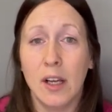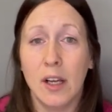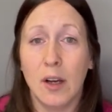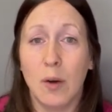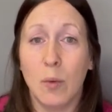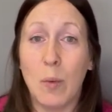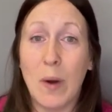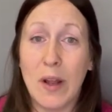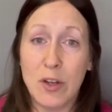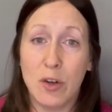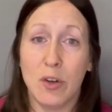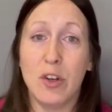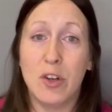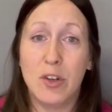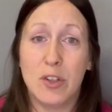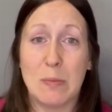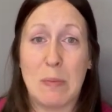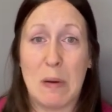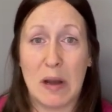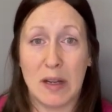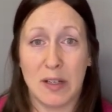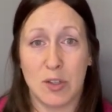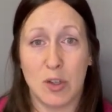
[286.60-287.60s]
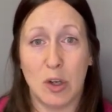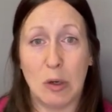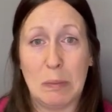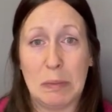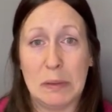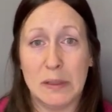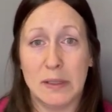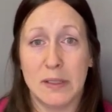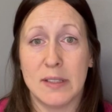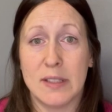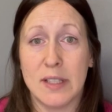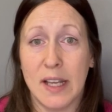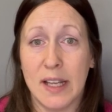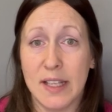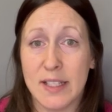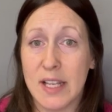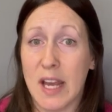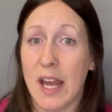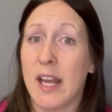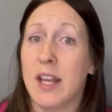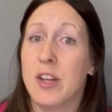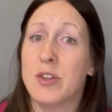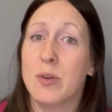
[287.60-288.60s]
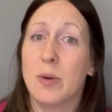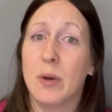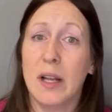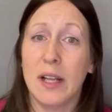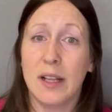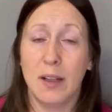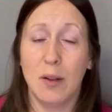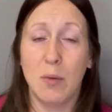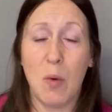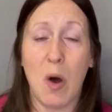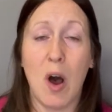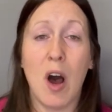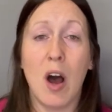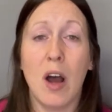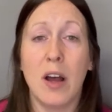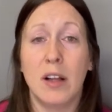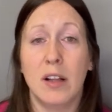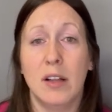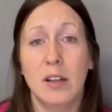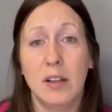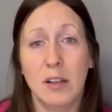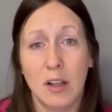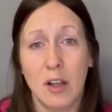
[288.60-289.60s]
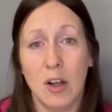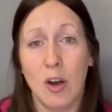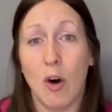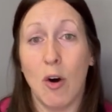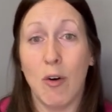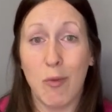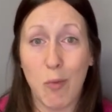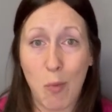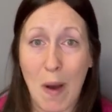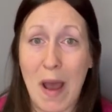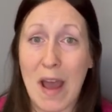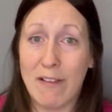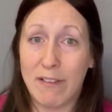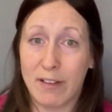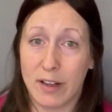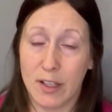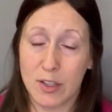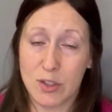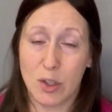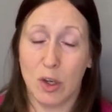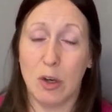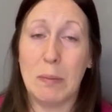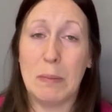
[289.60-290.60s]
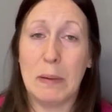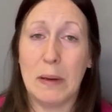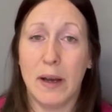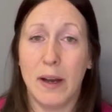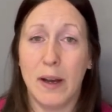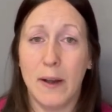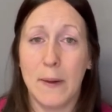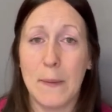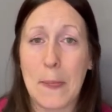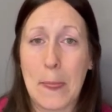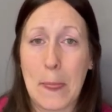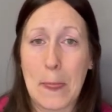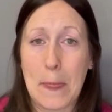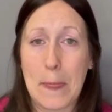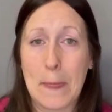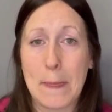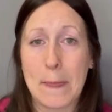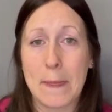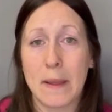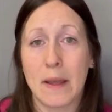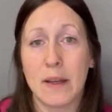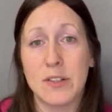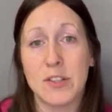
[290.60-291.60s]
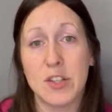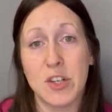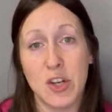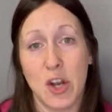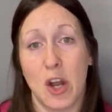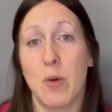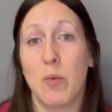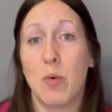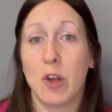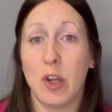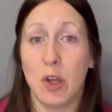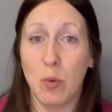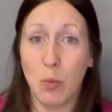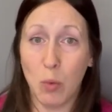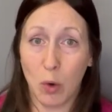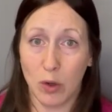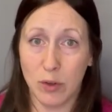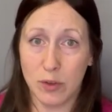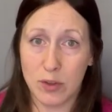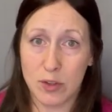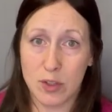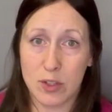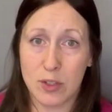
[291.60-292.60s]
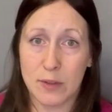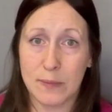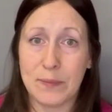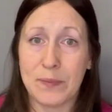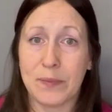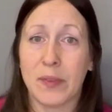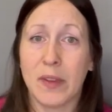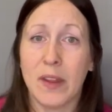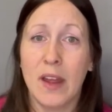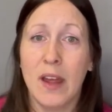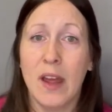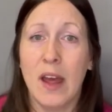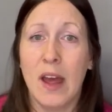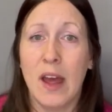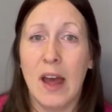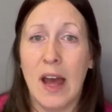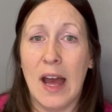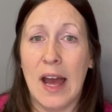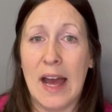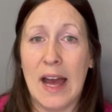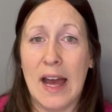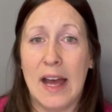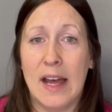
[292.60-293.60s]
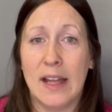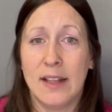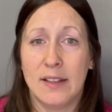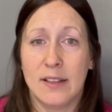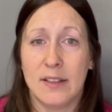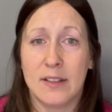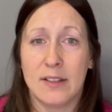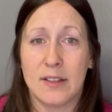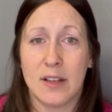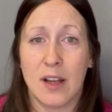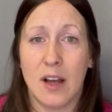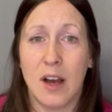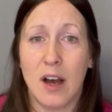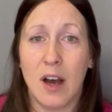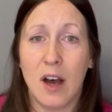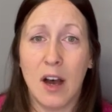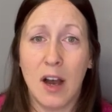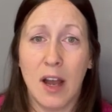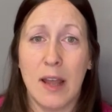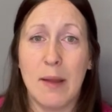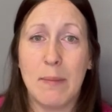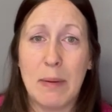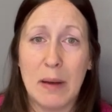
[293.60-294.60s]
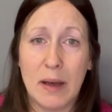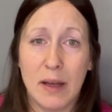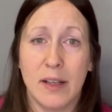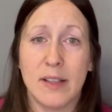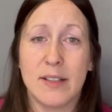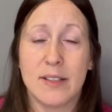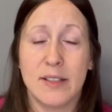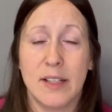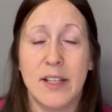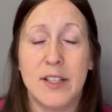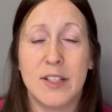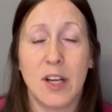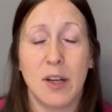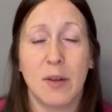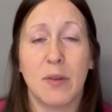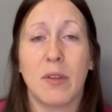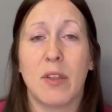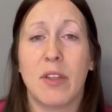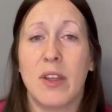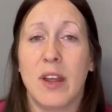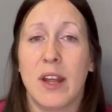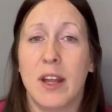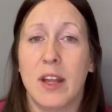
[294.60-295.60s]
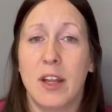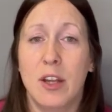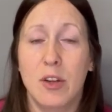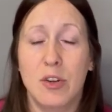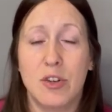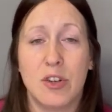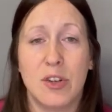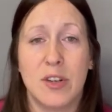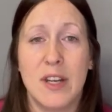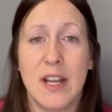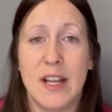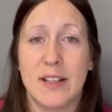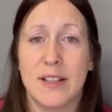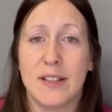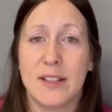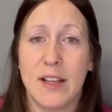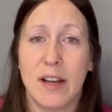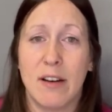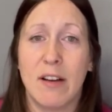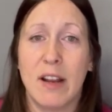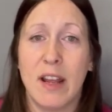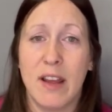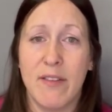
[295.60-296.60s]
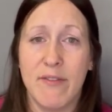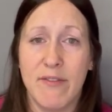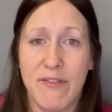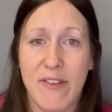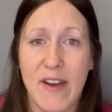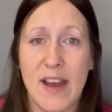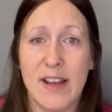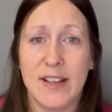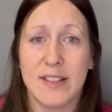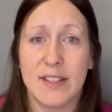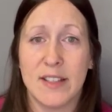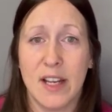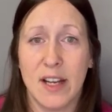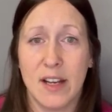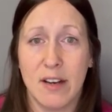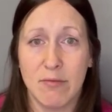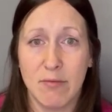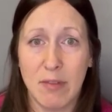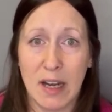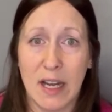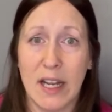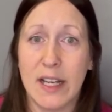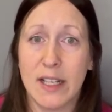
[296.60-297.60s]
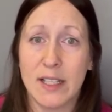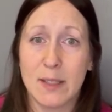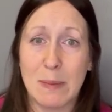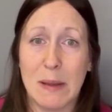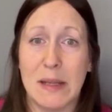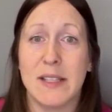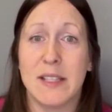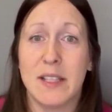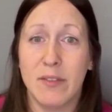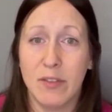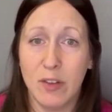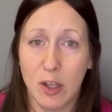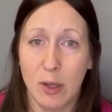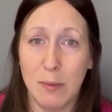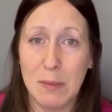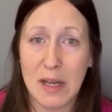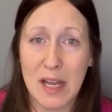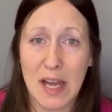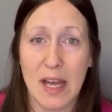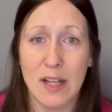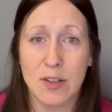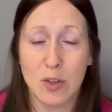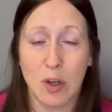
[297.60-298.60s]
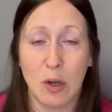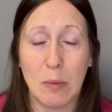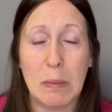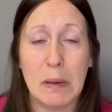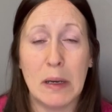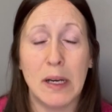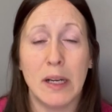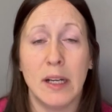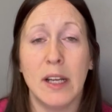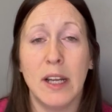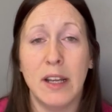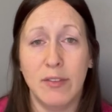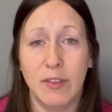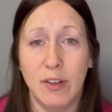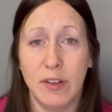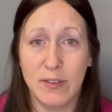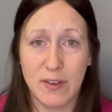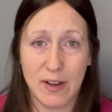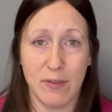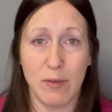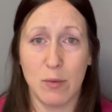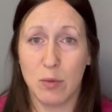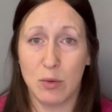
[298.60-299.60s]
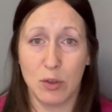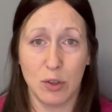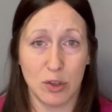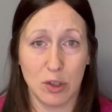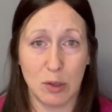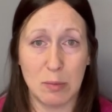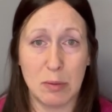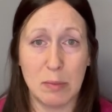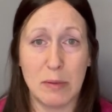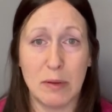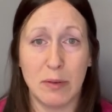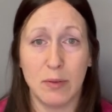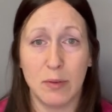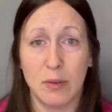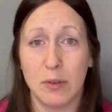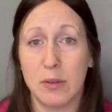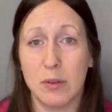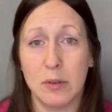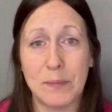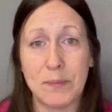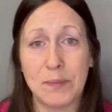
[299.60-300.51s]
When you're new to buying toppers, it takes you a little while of wearing a topper to know what you want. And I personally don't think you should necessarily invest in a really expensive human hair topper if you've never worn a topper before.